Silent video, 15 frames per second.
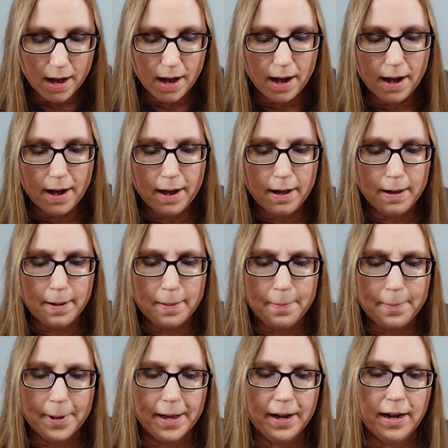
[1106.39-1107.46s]

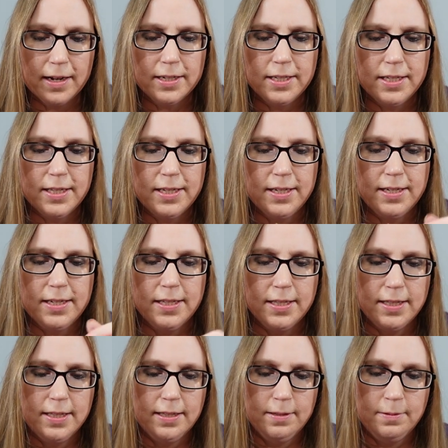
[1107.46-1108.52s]
Um, we got
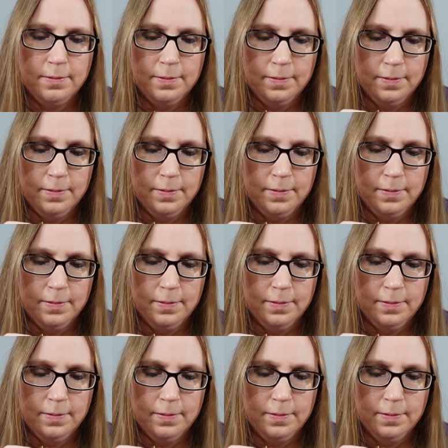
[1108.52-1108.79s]
this